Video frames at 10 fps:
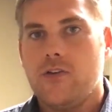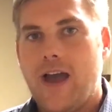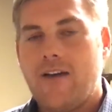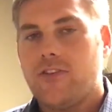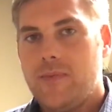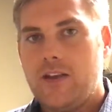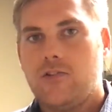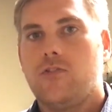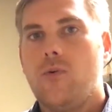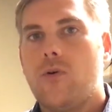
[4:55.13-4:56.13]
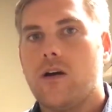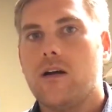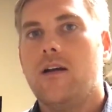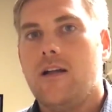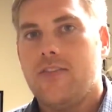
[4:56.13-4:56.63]
So you have to make
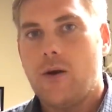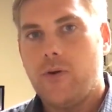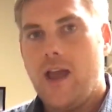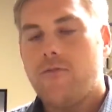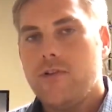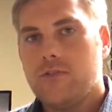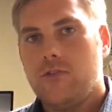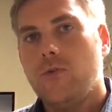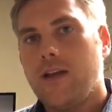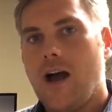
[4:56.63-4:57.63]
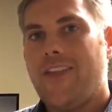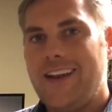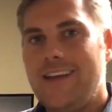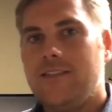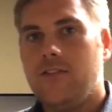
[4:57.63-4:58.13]
sure that whatever you're doing on
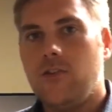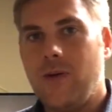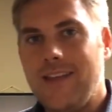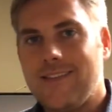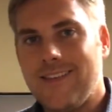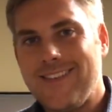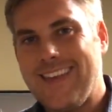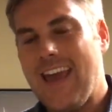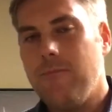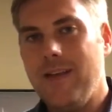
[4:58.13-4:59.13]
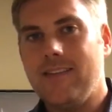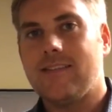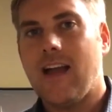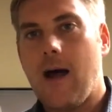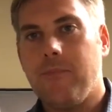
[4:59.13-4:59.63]
that EC2 instance can be
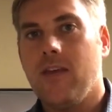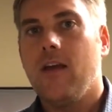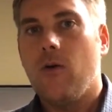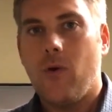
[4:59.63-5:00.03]
stopped